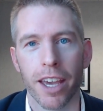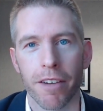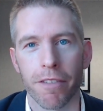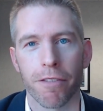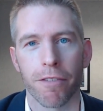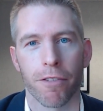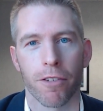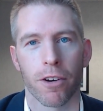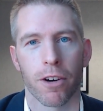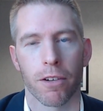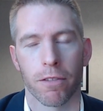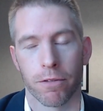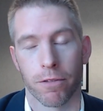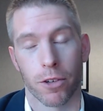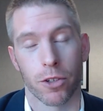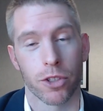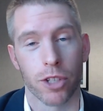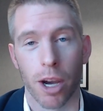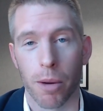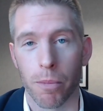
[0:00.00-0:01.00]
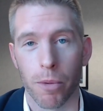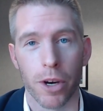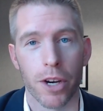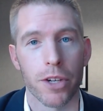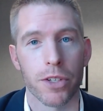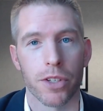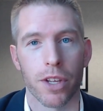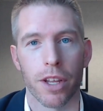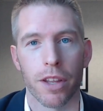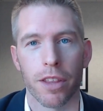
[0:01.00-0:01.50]
if for some
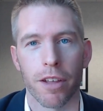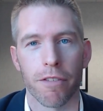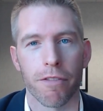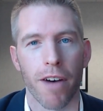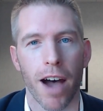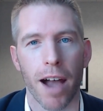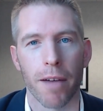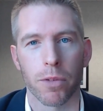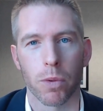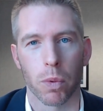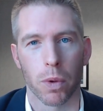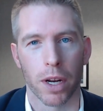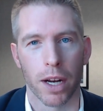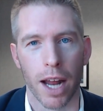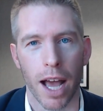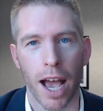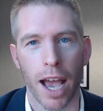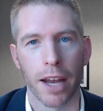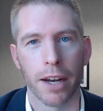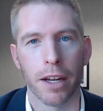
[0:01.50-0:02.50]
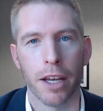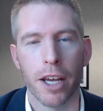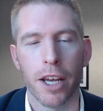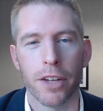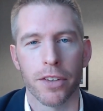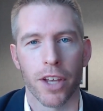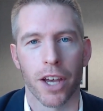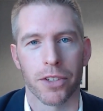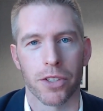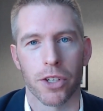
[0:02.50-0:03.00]
reason the 529
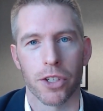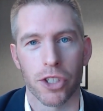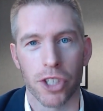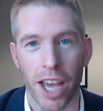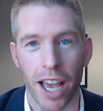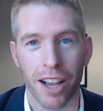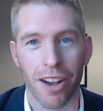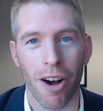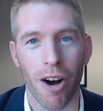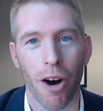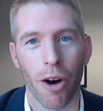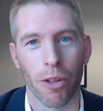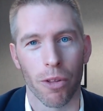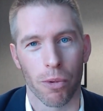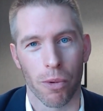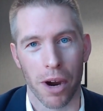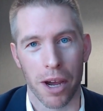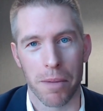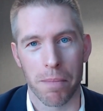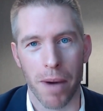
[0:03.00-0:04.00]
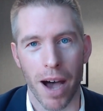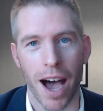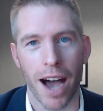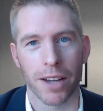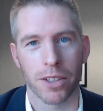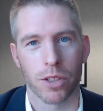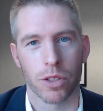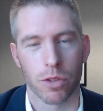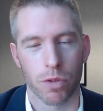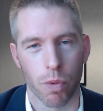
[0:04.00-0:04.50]
doesn't check all the right
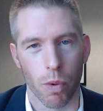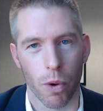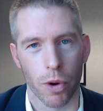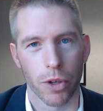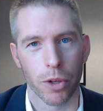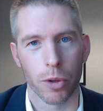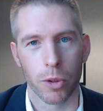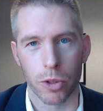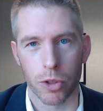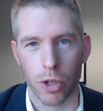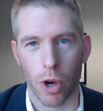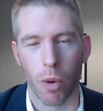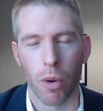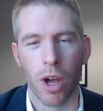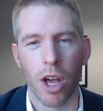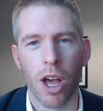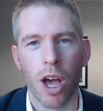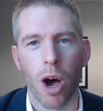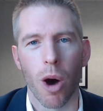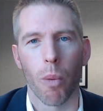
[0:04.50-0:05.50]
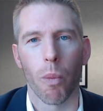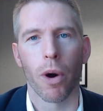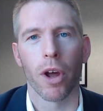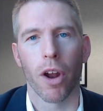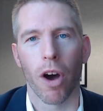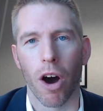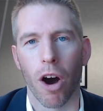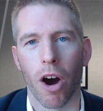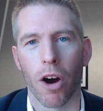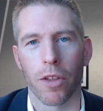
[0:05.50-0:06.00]
boxes for you. So
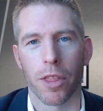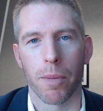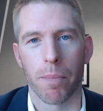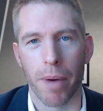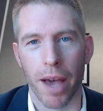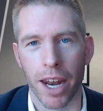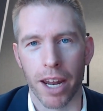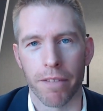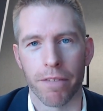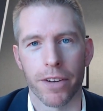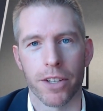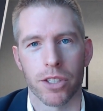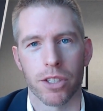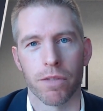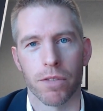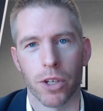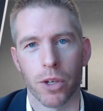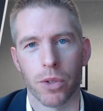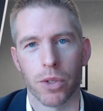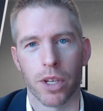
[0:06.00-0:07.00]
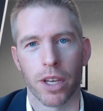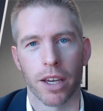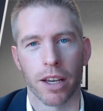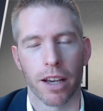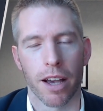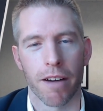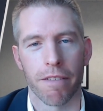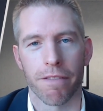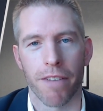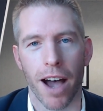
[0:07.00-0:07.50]
what are the benefits of
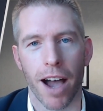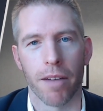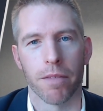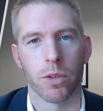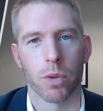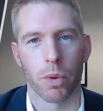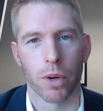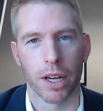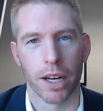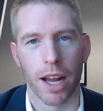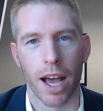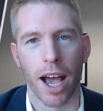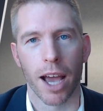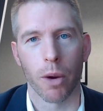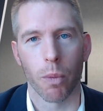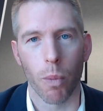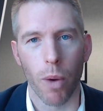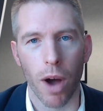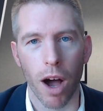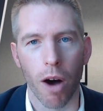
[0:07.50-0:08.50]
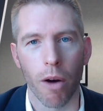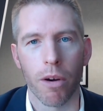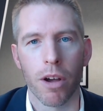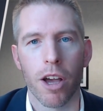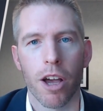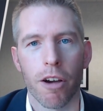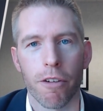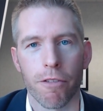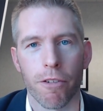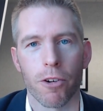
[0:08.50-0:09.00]
using a 529?
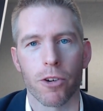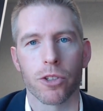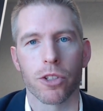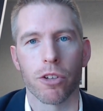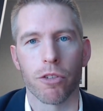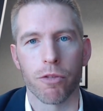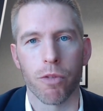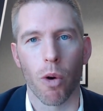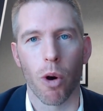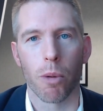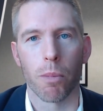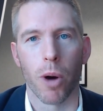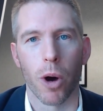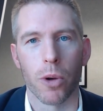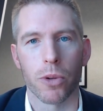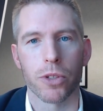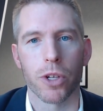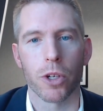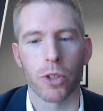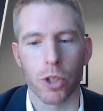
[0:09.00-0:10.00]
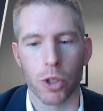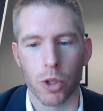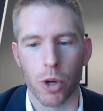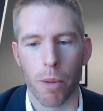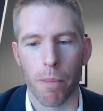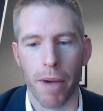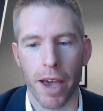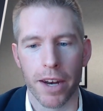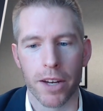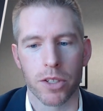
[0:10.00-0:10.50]
Well, first and foremost, there's a
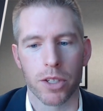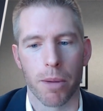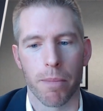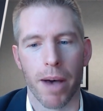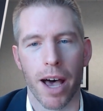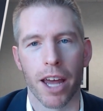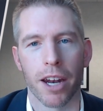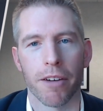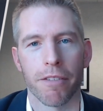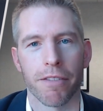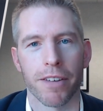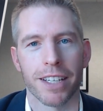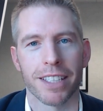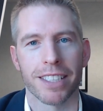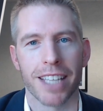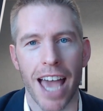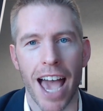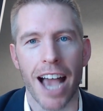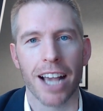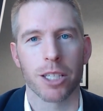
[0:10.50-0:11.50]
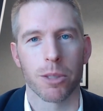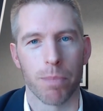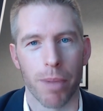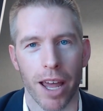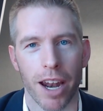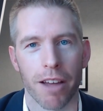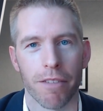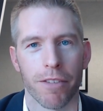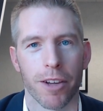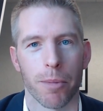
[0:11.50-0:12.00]
tremendous amount of tax
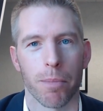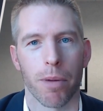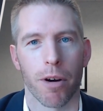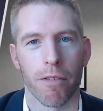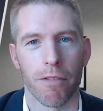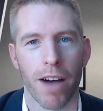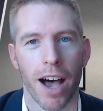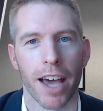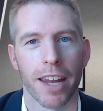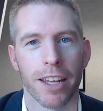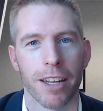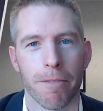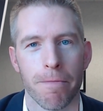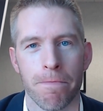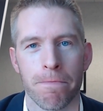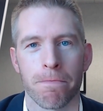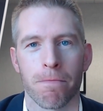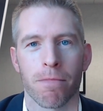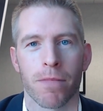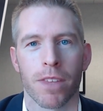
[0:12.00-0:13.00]
benefit provided